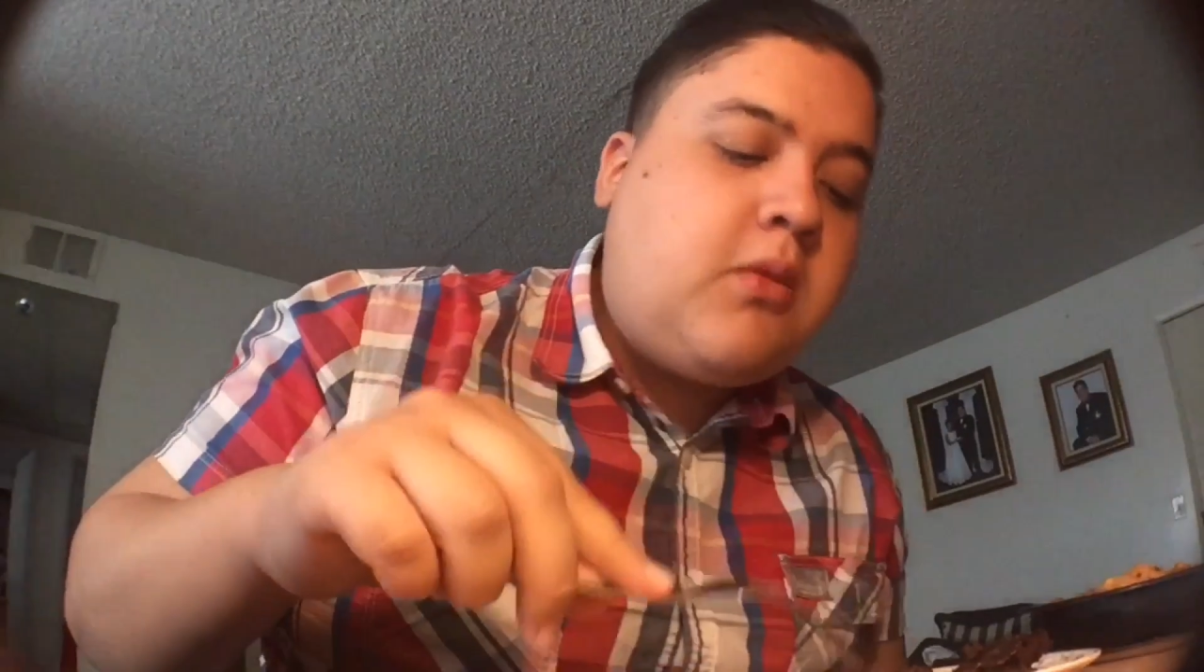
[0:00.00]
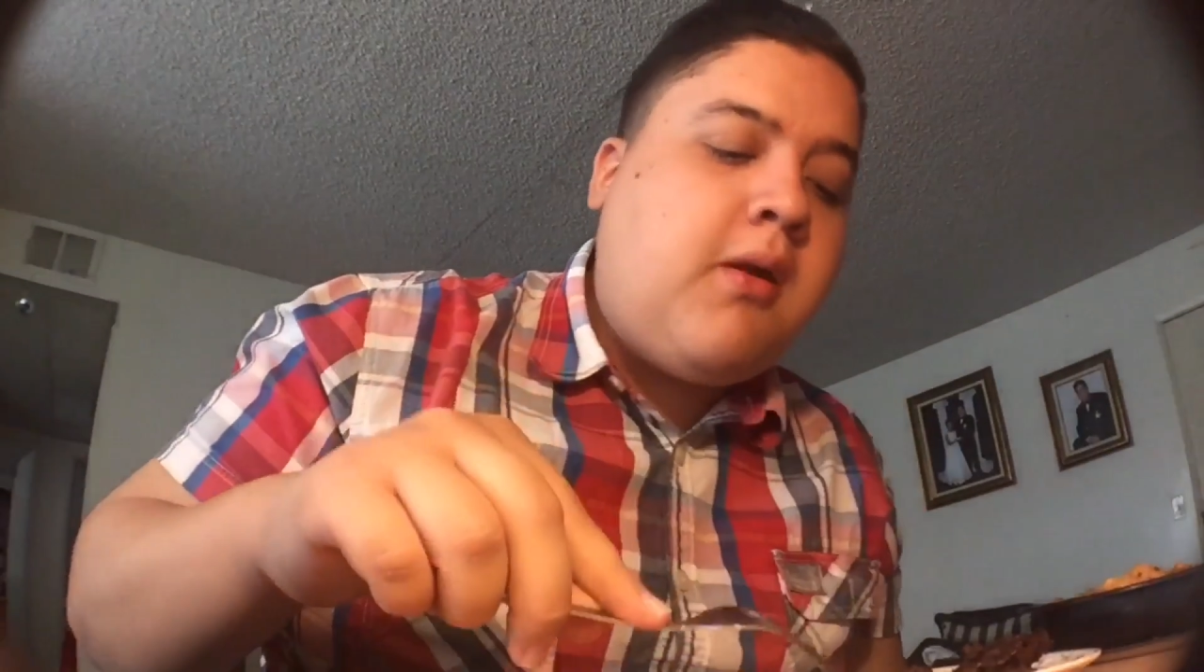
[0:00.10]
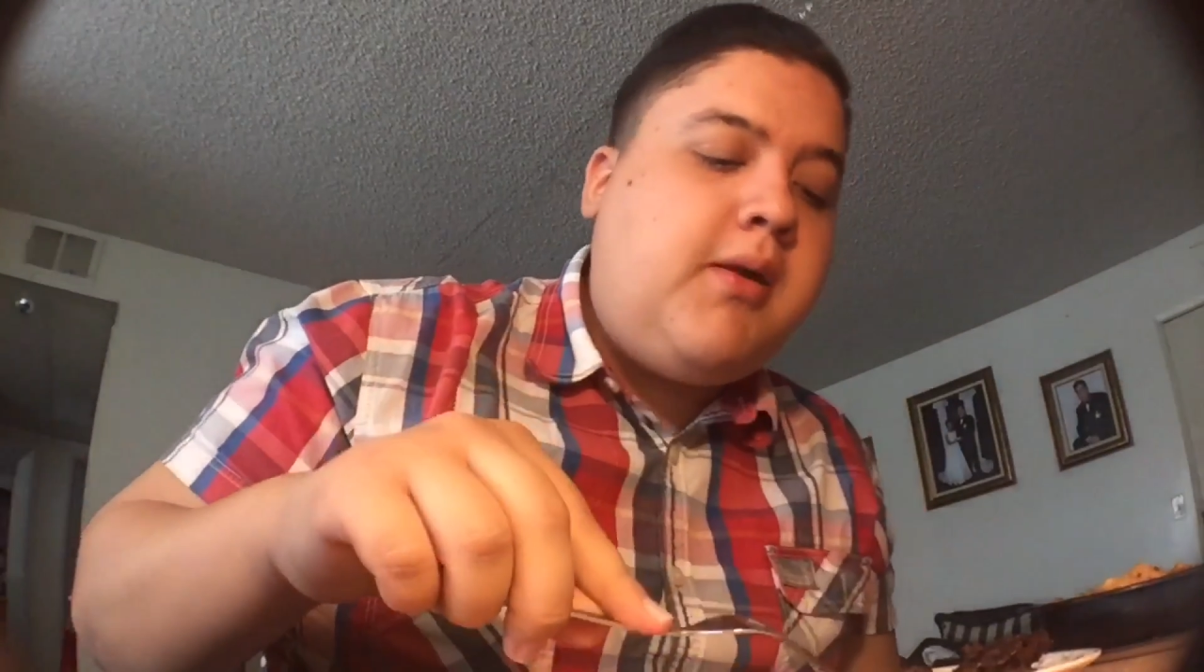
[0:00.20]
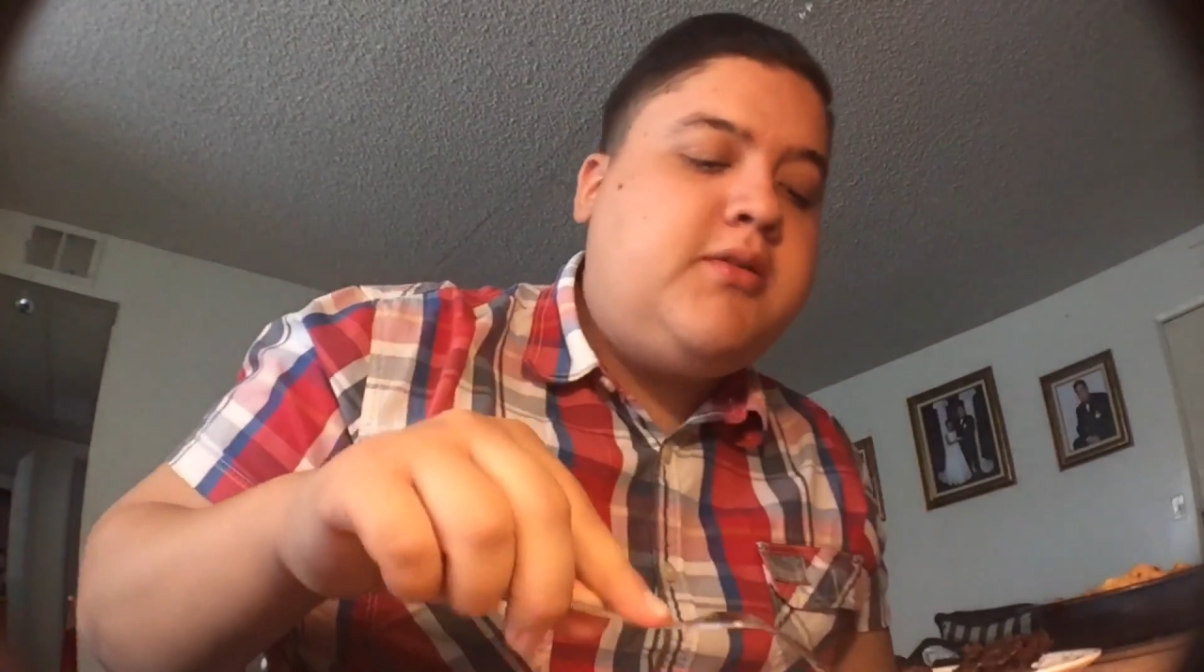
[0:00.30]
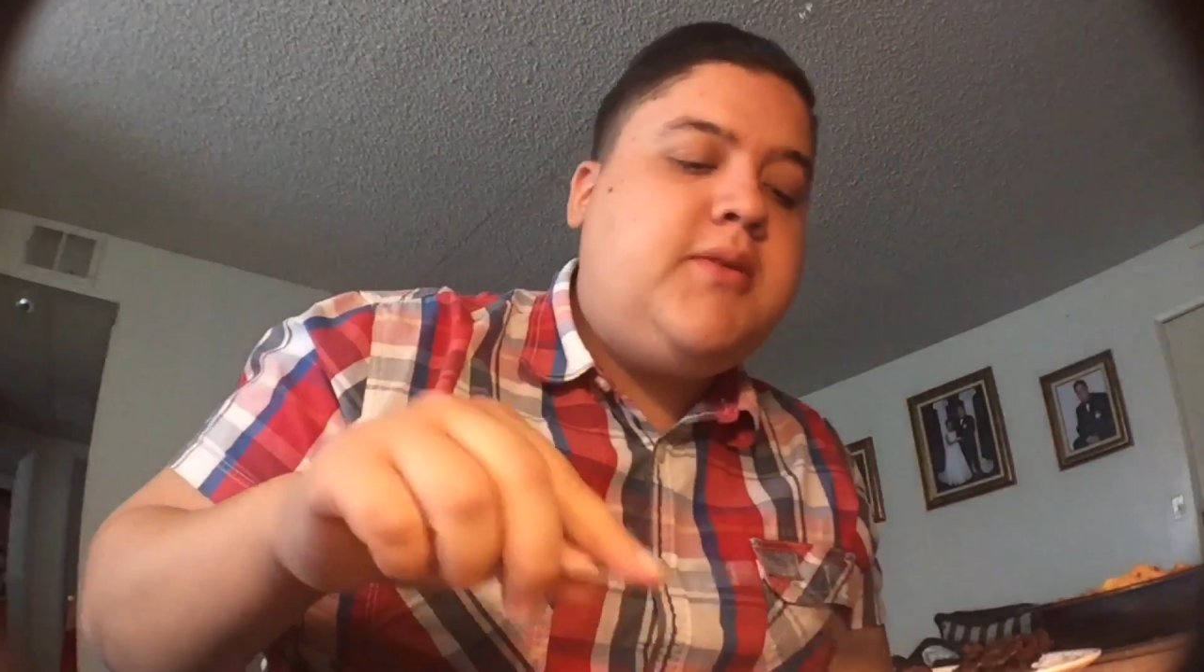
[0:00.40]

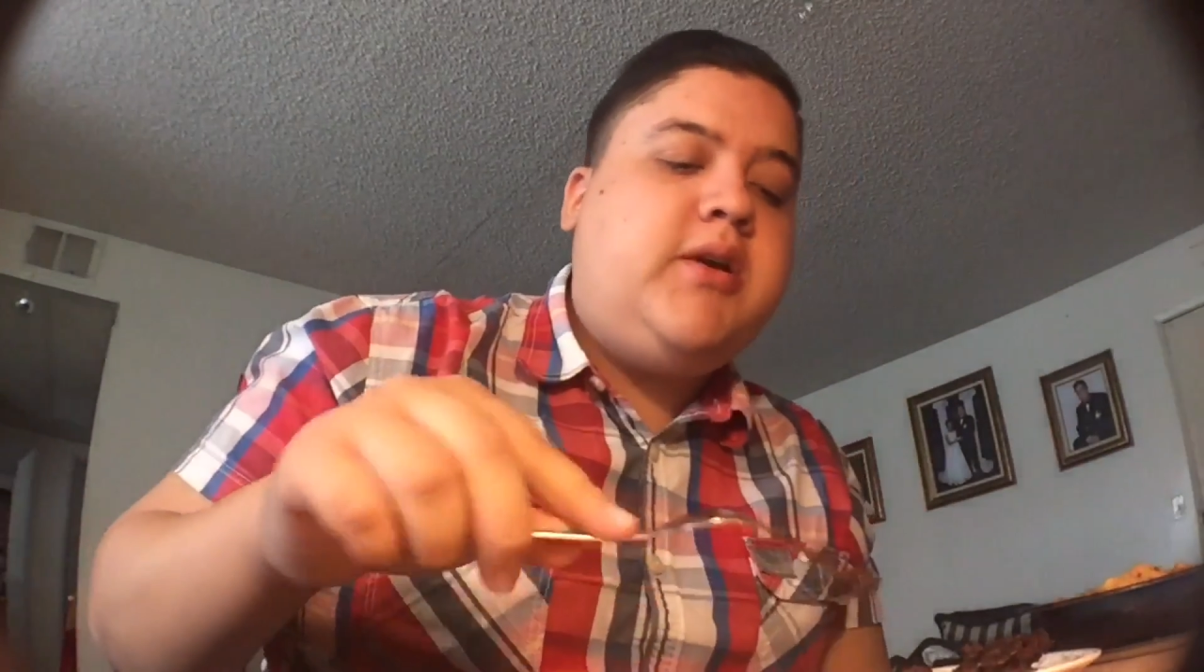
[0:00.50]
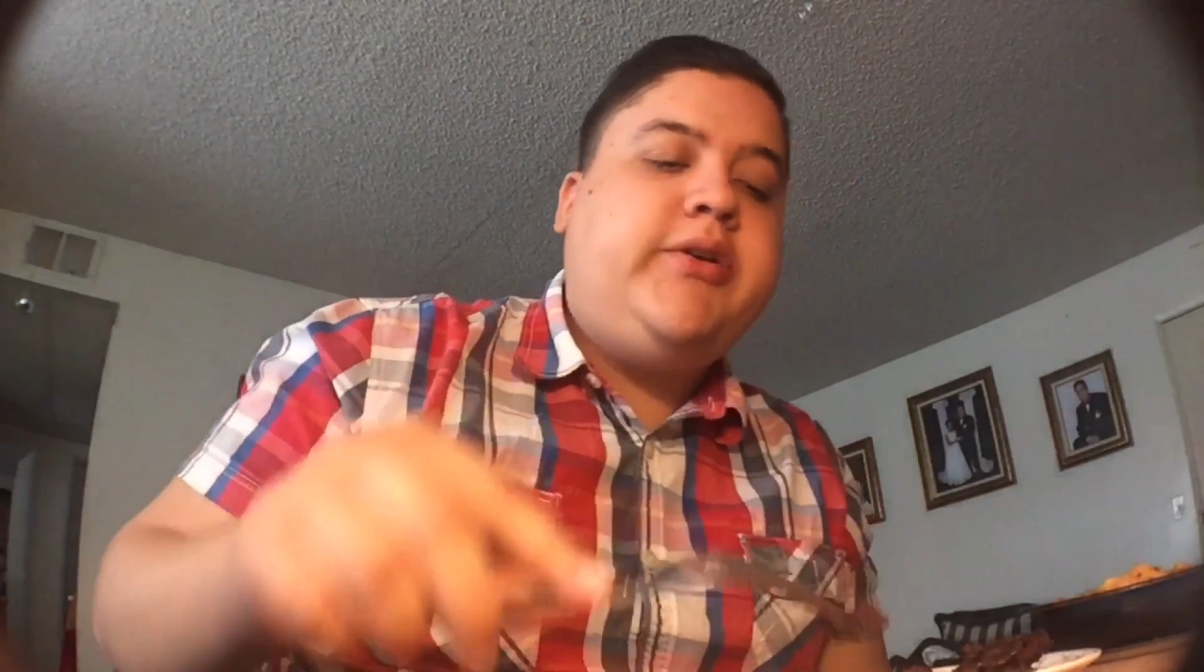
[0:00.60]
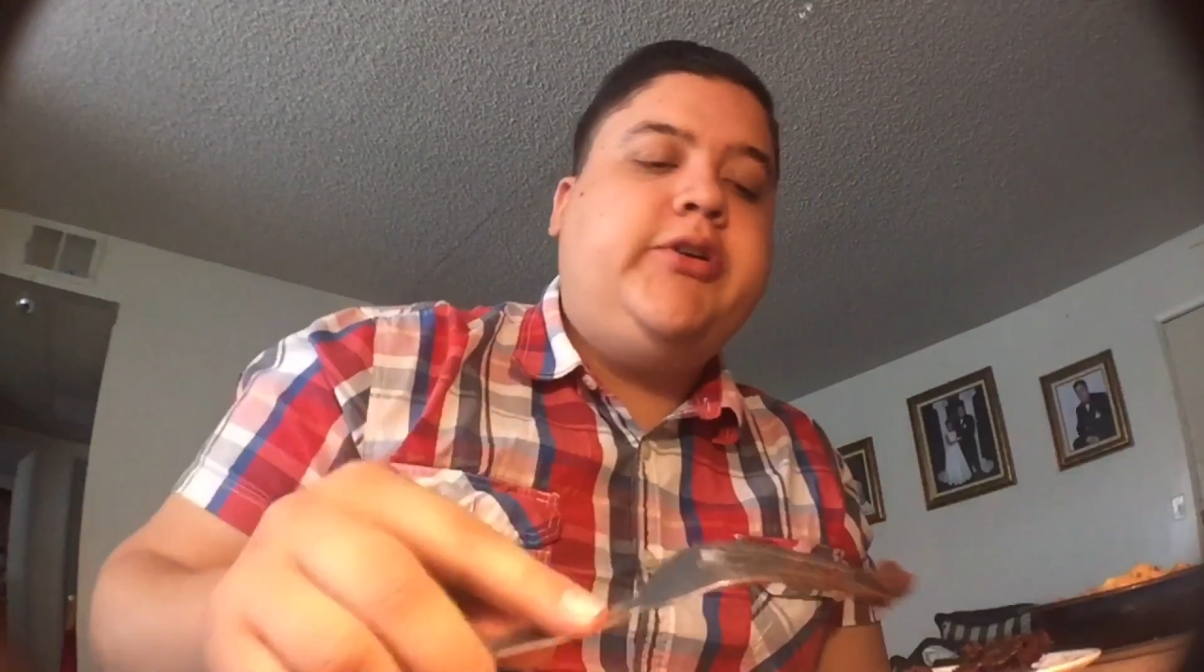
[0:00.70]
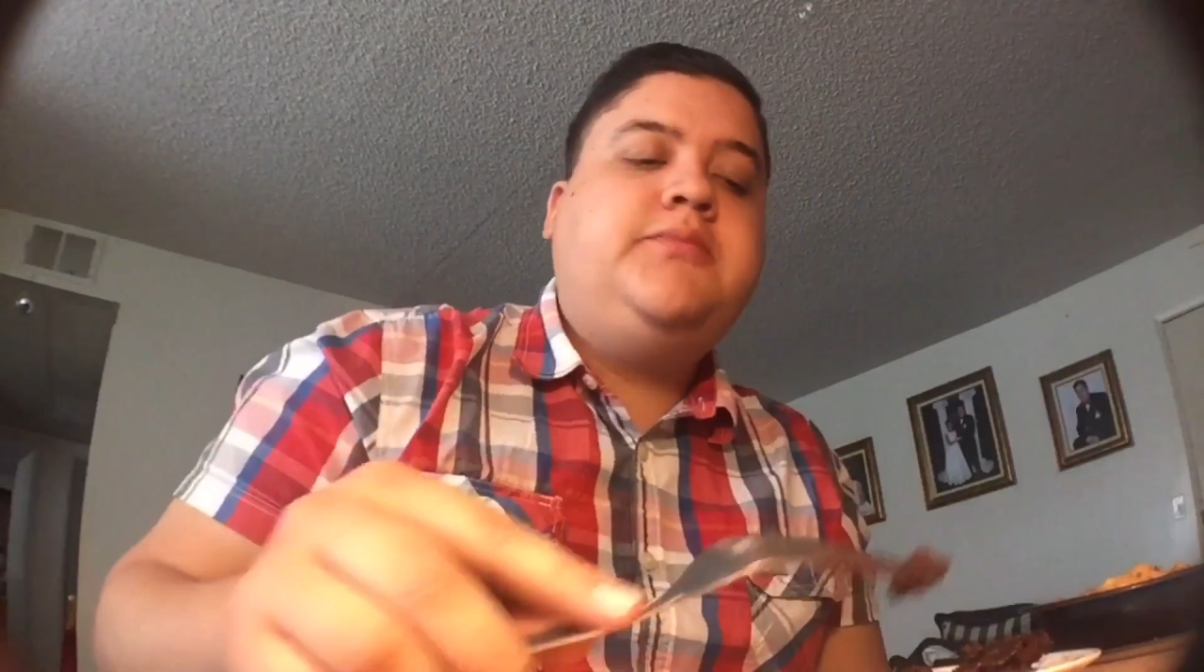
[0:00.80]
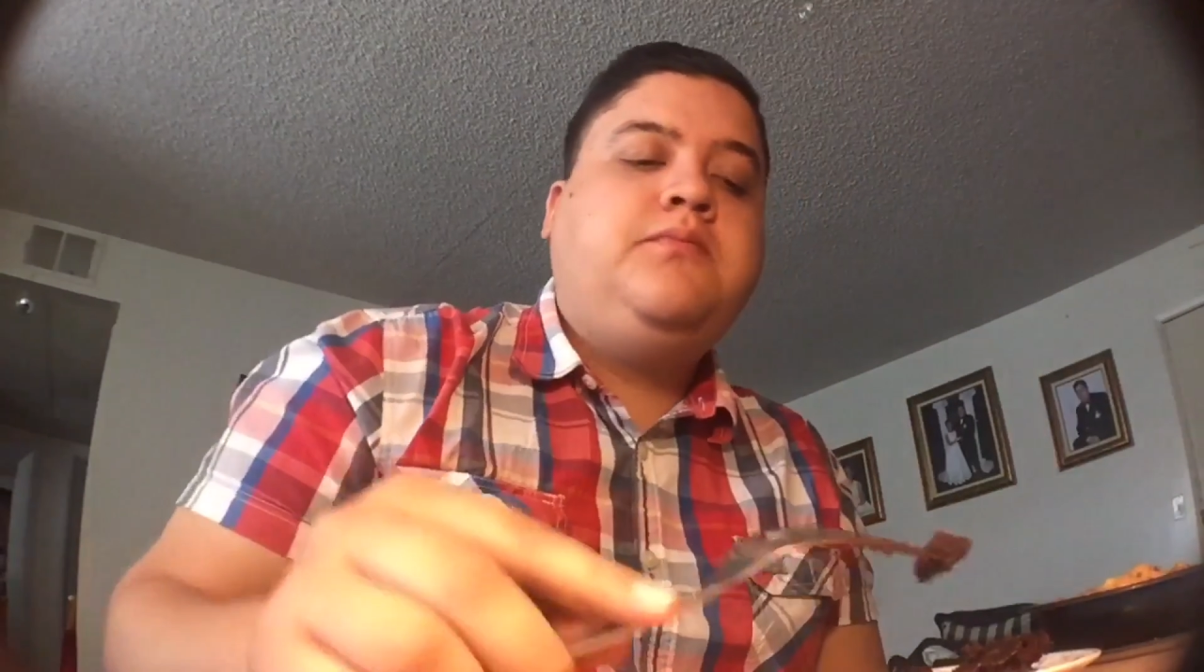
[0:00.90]
It's very
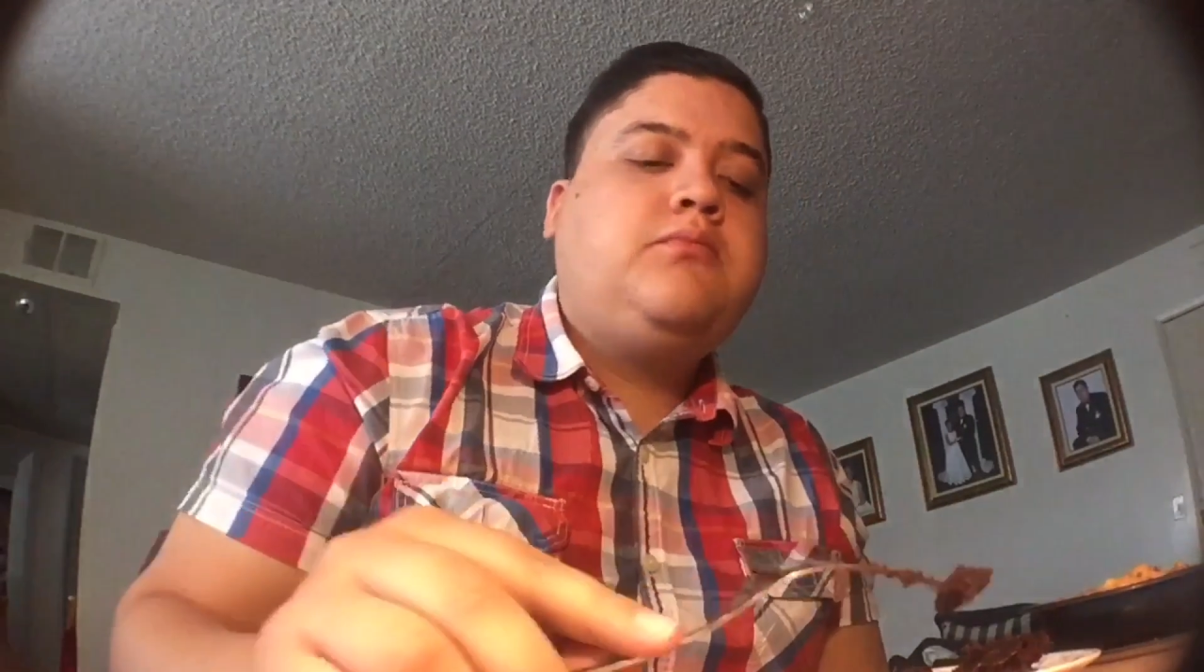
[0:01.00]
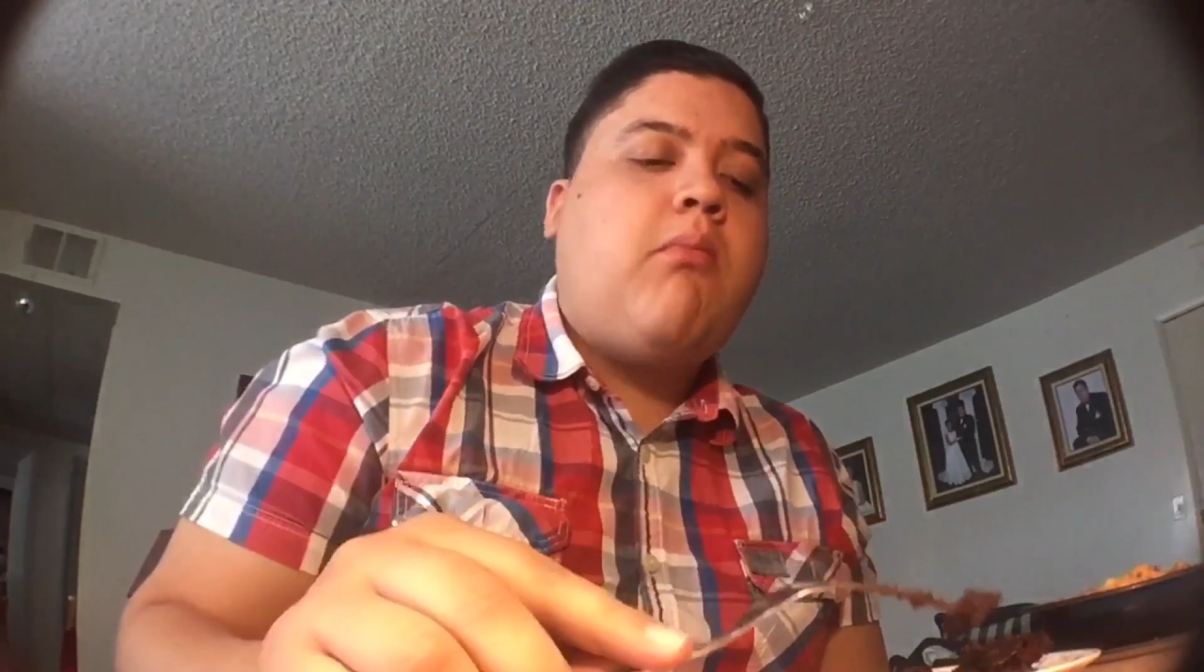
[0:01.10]
good.